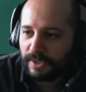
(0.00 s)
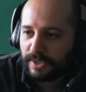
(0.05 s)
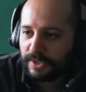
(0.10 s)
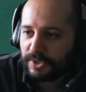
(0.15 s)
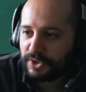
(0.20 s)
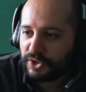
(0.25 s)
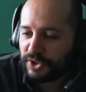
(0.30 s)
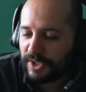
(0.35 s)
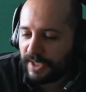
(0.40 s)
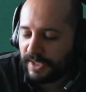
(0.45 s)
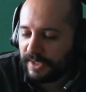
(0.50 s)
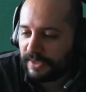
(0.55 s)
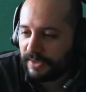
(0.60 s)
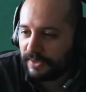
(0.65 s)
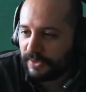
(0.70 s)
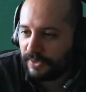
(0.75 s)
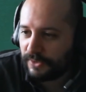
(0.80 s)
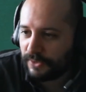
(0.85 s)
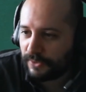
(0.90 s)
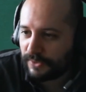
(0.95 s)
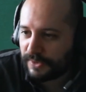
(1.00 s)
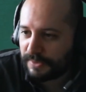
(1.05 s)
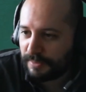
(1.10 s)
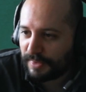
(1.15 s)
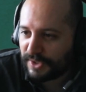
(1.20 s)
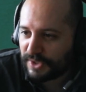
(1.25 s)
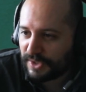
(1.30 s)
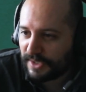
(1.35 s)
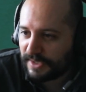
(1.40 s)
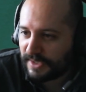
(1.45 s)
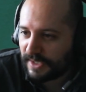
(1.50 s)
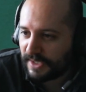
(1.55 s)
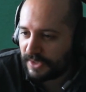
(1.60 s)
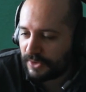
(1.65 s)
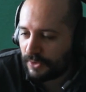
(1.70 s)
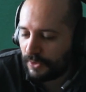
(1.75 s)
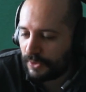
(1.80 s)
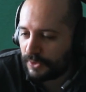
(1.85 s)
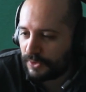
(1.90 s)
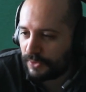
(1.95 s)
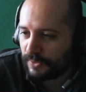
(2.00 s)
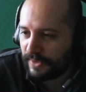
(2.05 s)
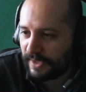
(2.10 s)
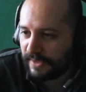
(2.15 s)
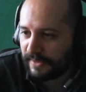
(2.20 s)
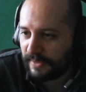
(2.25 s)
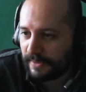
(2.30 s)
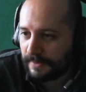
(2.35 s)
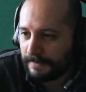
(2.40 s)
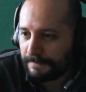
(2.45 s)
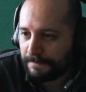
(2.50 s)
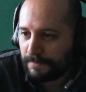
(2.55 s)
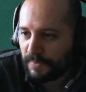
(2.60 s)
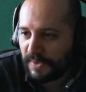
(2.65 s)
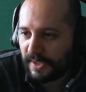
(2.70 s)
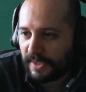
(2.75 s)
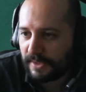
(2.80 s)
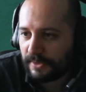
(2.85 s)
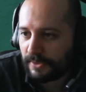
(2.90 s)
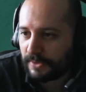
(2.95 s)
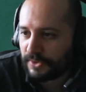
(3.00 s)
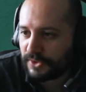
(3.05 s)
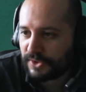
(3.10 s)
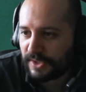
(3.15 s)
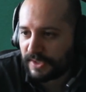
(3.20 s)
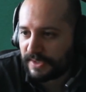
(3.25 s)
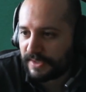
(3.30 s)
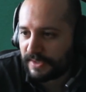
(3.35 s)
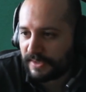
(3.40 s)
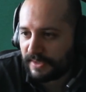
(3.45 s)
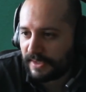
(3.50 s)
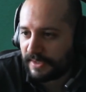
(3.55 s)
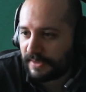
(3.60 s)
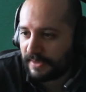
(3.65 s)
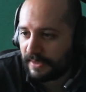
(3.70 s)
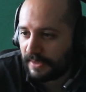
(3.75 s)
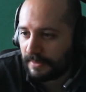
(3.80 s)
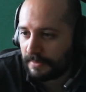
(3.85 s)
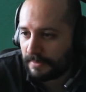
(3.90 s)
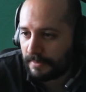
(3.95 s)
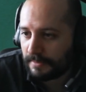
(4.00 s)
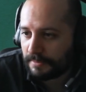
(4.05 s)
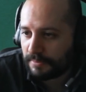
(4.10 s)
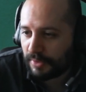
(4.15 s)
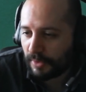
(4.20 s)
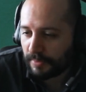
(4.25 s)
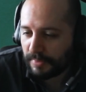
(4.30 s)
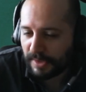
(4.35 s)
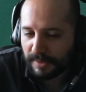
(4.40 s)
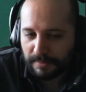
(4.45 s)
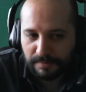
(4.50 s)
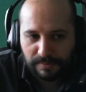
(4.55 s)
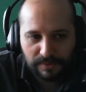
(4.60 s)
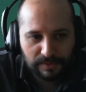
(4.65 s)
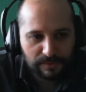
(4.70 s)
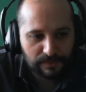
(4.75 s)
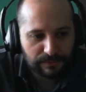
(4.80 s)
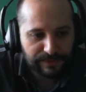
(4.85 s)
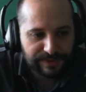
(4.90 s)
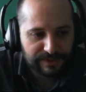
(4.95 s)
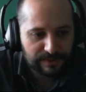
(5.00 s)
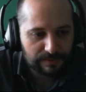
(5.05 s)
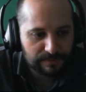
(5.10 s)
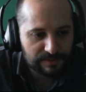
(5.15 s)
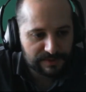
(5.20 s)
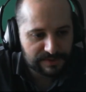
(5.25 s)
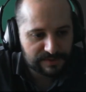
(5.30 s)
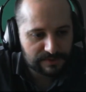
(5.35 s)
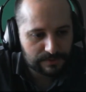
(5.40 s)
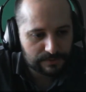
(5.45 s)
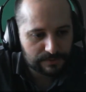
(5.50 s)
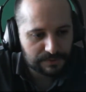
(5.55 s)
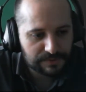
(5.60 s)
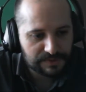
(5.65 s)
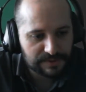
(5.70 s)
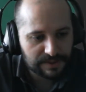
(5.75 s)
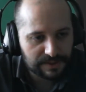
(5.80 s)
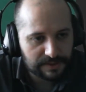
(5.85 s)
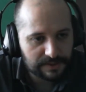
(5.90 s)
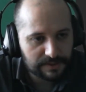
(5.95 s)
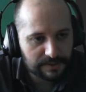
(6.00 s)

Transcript: chain your special attacks all together and not just let them pop up randomly, so to say.